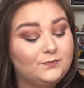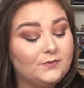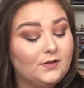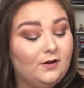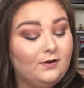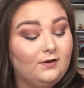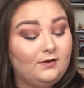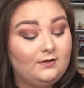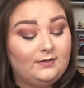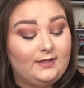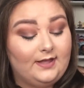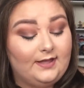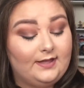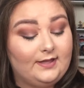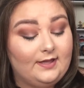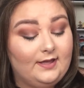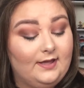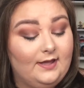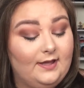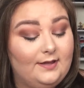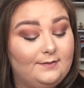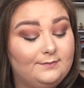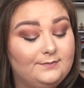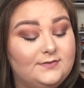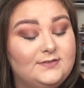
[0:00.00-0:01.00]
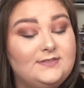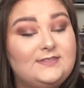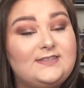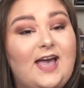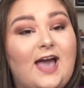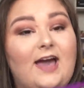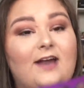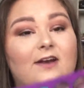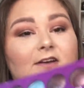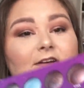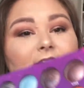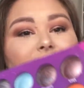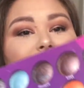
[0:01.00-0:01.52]
Or like
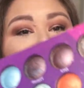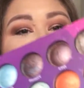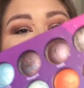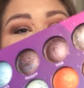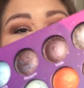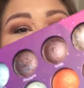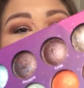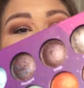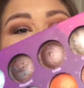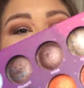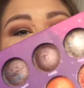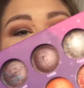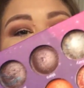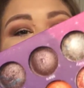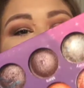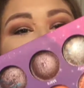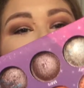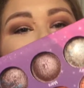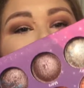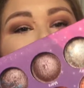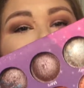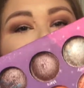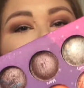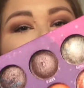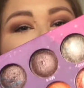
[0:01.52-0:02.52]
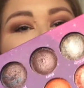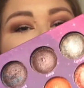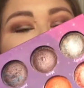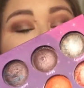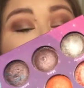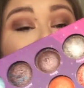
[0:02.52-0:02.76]
Saturn is like yellow and pink,